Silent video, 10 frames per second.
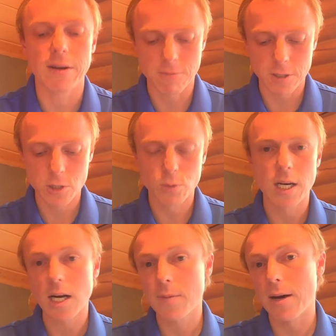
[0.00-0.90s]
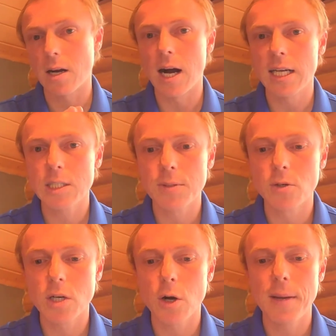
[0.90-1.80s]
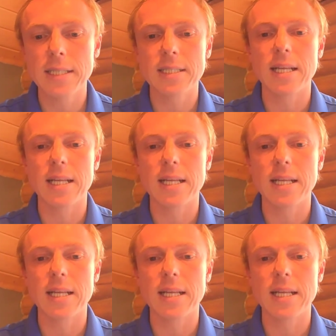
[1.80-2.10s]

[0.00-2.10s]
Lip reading: First, we'll talk about hospital copays,